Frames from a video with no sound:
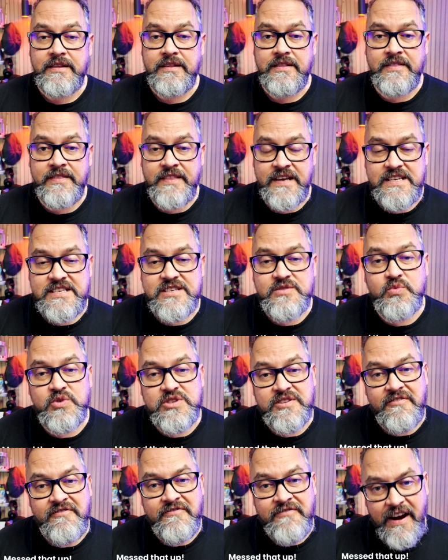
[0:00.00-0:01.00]
This
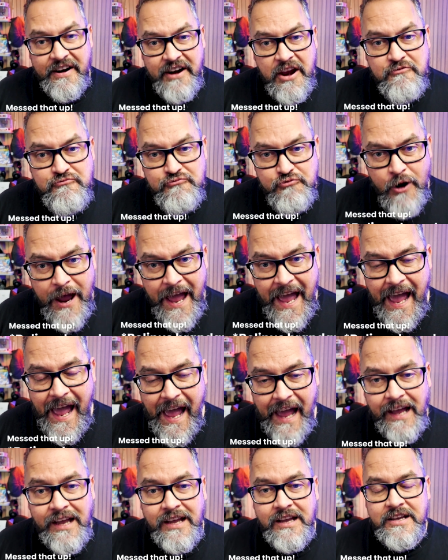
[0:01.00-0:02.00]
was a very
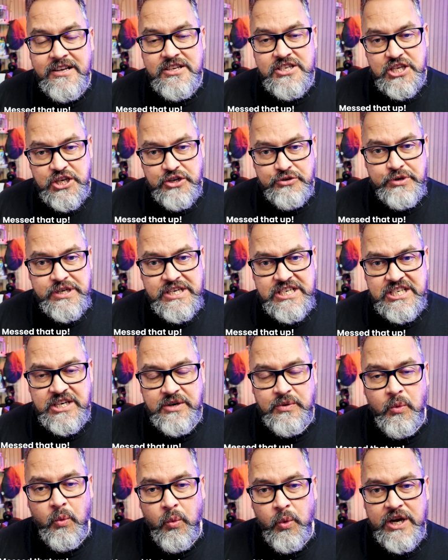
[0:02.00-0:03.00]
rare
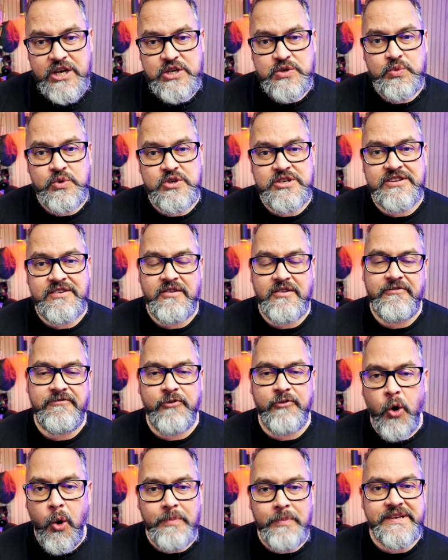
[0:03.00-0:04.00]
secretion which was
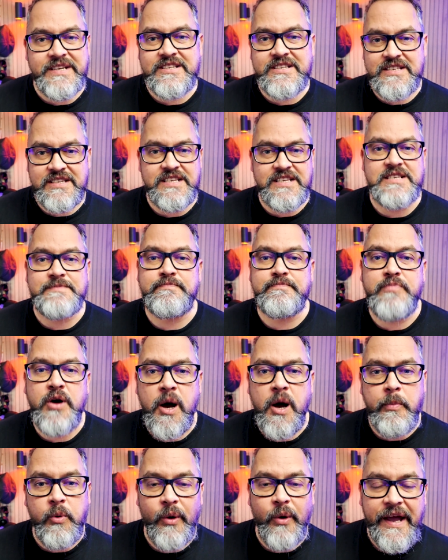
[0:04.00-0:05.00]
formed into this
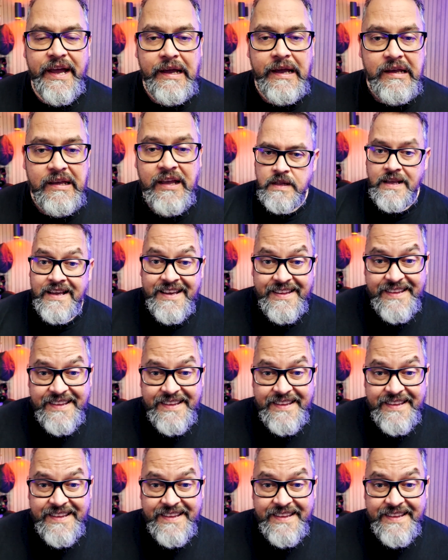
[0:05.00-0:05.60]
purple ink.